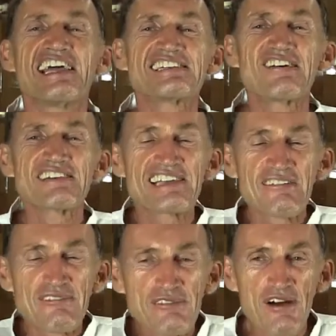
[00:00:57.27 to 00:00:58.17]
the
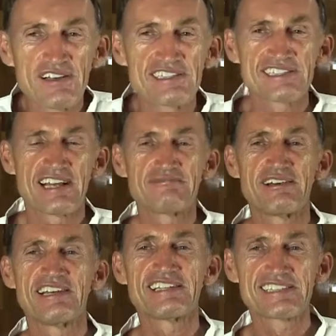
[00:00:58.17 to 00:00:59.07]
first step
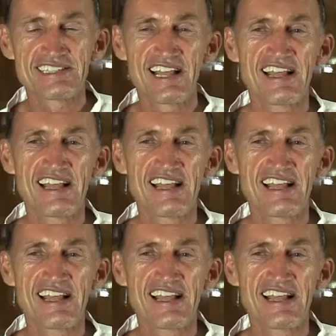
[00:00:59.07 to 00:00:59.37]
is